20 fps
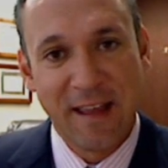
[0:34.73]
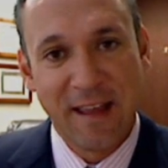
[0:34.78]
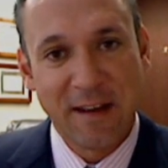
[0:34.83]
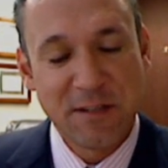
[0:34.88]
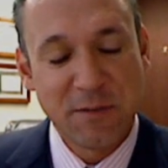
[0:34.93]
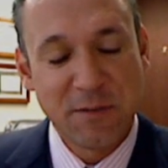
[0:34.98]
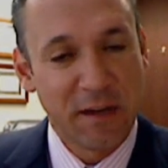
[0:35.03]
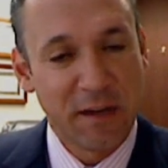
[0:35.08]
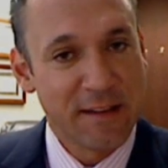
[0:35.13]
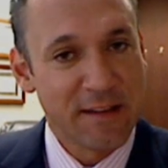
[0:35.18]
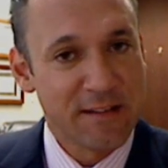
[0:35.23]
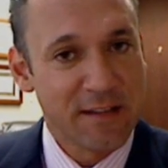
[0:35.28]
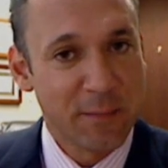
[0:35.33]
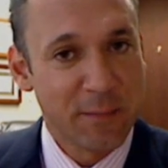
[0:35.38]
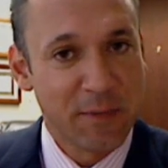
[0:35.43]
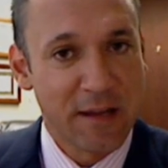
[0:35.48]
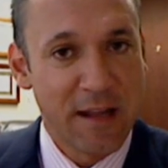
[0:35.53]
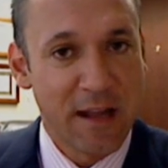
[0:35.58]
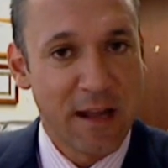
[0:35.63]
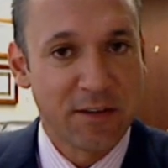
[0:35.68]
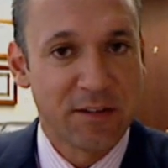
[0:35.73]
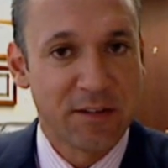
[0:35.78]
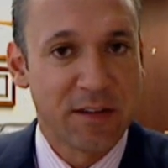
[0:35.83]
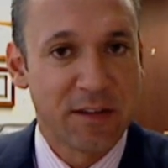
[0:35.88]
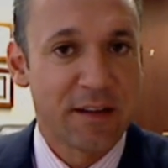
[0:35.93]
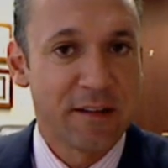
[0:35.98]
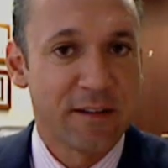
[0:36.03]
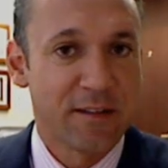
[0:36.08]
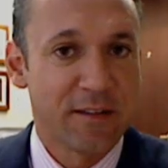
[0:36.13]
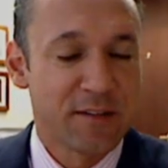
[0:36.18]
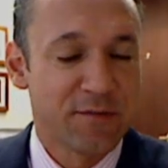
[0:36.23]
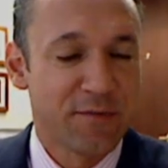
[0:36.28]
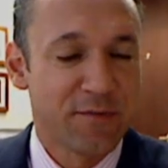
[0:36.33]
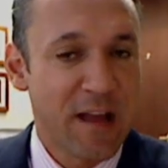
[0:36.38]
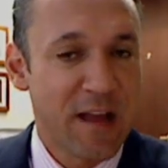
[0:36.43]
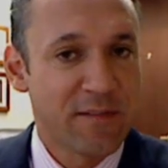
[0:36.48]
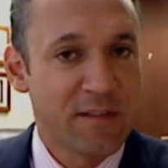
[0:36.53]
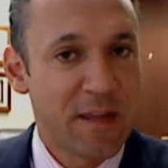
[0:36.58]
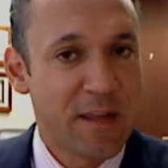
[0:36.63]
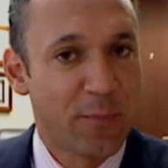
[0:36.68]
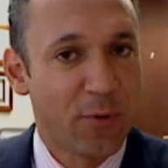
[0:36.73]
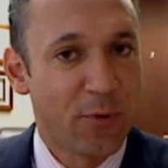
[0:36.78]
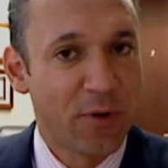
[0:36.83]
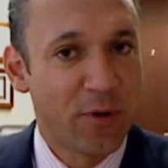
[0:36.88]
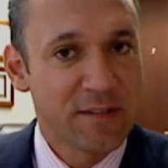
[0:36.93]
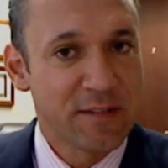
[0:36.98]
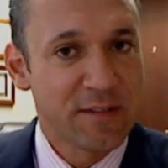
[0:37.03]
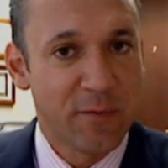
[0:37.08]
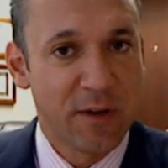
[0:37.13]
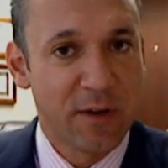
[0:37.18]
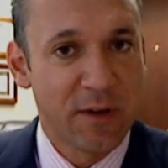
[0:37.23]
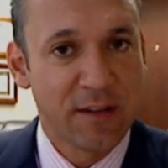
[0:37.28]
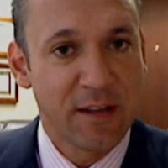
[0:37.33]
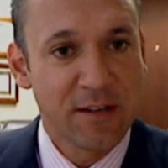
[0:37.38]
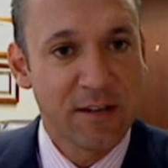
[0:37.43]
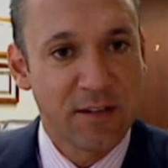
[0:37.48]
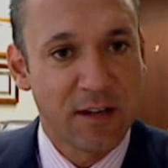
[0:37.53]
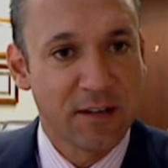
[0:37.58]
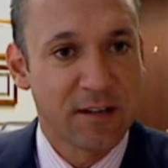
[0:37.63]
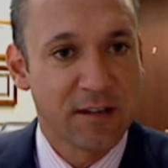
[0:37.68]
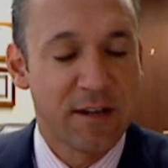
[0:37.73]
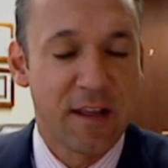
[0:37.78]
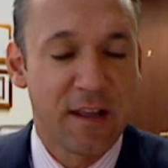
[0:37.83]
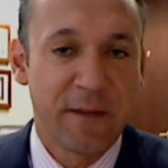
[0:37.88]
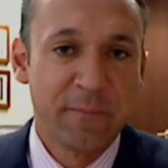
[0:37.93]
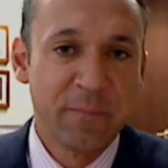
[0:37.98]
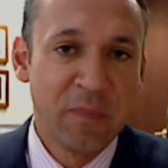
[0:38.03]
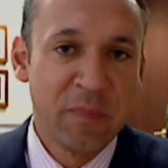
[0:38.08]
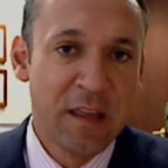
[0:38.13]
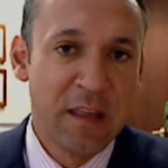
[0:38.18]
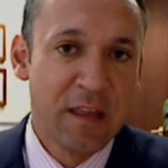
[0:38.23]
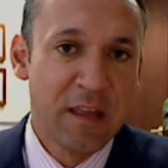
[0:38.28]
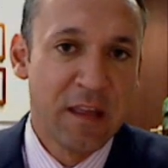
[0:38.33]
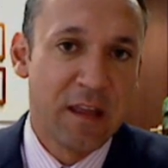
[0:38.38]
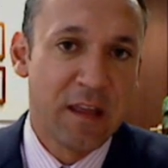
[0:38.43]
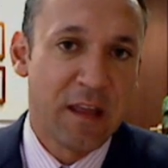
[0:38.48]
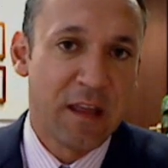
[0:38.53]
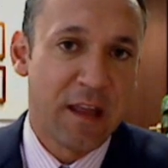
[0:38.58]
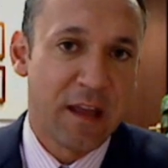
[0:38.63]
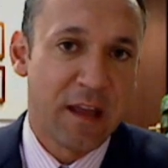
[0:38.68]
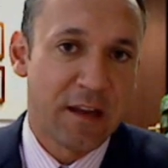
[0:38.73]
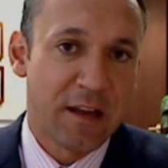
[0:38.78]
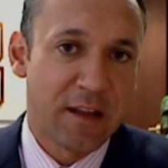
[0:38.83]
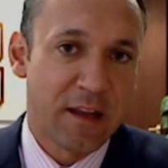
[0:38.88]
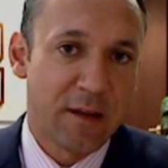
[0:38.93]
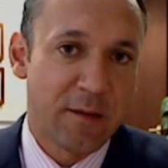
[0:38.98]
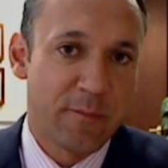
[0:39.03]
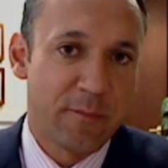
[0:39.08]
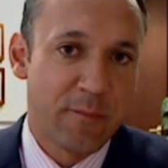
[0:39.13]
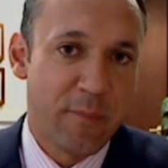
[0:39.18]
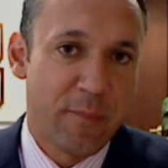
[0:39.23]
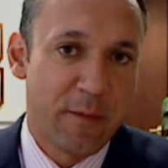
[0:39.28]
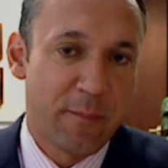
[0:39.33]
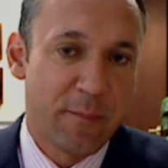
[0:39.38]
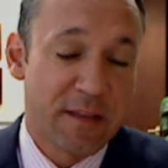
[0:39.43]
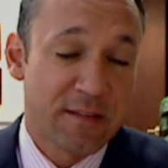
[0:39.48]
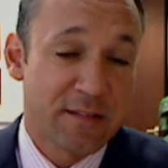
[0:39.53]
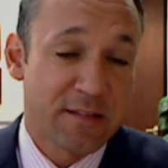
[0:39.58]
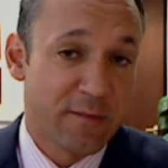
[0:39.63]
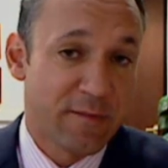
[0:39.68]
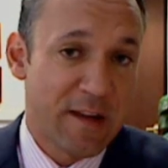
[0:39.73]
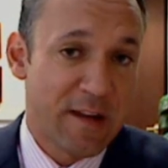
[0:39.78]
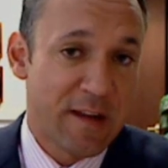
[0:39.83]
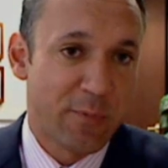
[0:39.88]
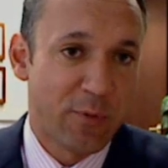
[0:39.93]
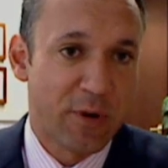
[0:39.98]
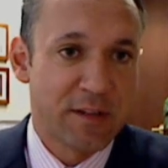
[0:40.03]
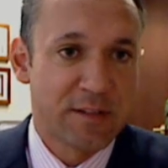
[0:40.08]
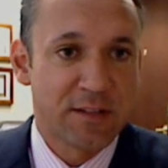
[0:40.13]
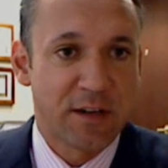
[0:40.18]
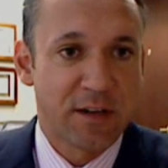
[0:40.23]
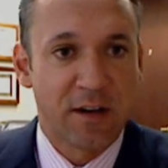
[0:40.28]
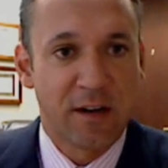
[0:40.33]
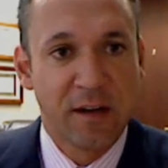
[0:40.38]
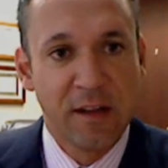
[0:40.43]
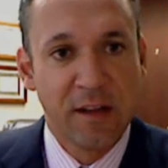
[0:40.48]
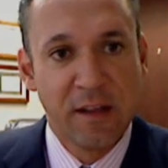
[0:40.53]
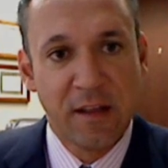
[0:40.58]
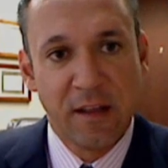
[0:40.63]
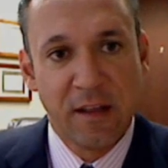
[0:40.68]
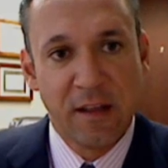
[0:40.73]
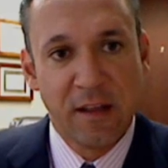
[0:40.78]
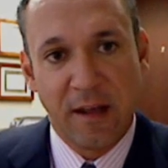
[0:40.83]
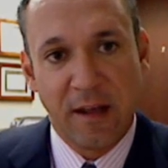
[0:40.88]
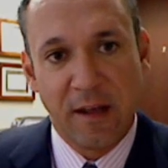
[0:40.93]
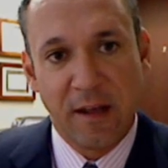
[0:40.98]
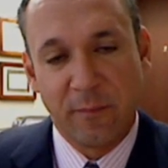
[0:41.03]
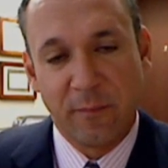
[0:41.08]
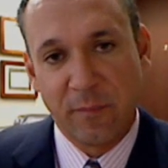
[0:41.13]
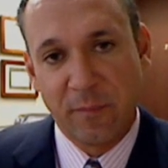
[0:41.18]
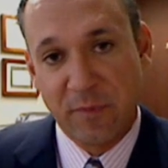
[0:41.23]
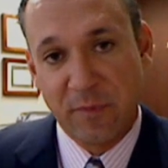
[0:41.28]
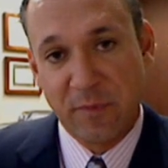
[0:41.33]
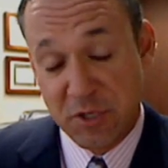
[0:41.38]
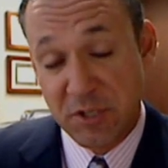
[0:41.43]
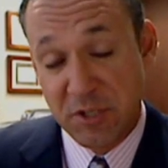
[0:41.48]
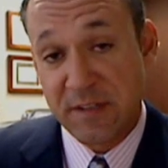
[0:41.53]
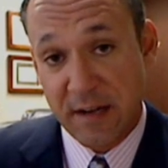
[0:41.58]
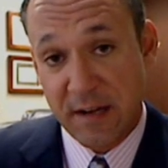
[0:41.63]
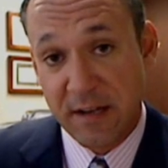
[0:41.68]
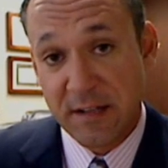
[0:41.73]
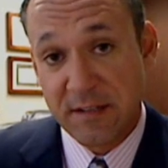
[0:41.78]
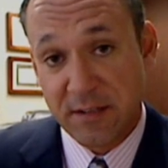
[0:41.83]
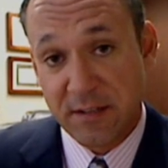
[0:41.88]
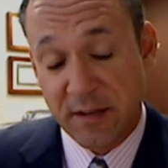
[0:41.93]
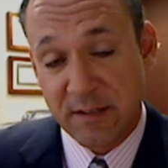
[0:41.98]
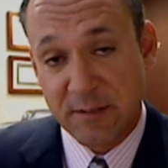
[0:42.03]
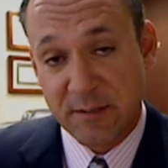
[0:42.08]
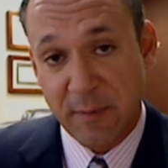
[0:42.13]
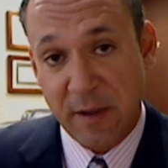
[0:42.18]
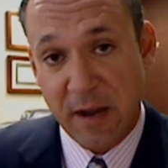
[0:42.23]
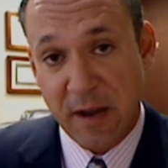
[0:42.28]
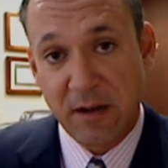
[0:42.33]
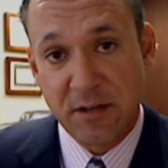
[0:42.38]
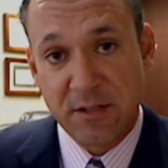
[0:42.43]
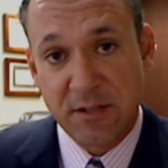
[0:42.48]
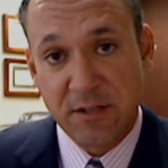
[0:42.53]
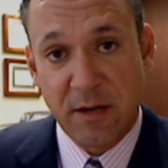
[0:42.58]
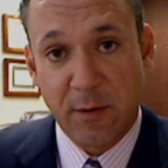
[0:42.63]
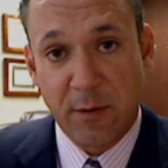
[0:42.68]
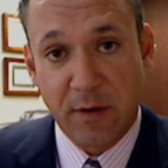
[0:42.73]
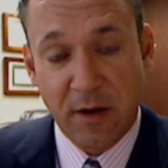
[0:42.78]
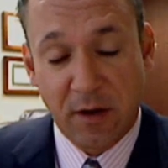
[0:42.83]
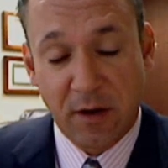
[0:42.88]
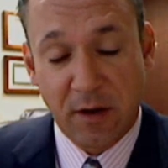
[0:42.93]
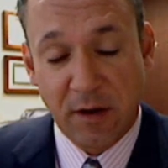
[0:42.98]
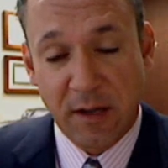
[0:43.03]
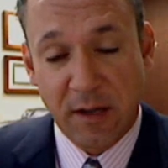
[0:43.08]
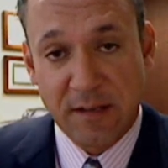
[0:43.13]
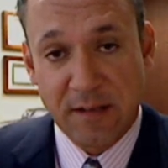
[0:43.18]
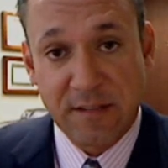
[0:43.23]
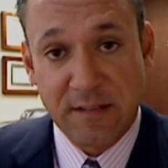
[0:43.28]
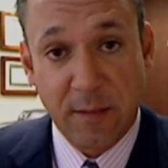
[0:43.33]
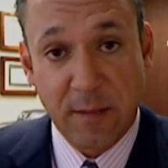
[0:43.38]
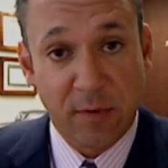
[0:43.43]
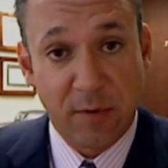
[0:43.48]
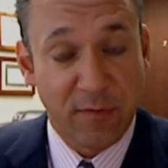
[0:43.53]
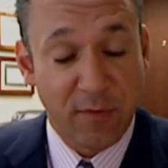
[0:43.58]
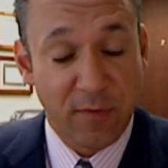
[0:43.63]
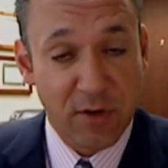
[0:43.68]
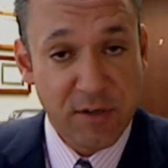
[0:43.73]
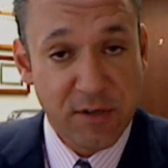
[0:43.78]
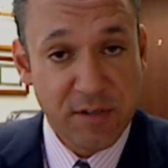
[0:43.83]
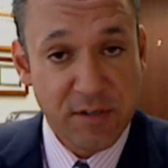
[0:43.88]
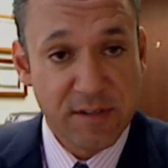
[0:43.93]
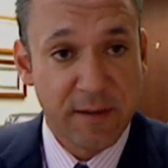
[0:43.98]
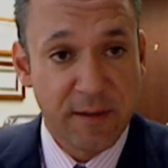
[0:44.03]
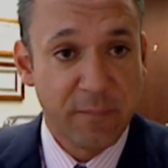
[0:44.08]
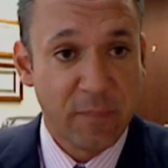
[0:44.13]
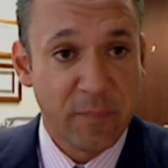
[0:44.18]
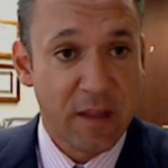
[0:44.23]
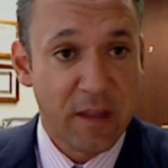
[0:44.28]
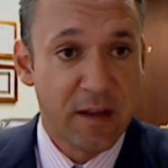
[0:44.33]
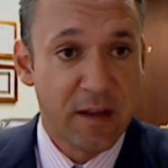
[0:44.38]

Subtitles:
and just want to get this update out to you. There's 5 key points I want to touch on today, and basically the 5 points are just that it is going to expire December 1st.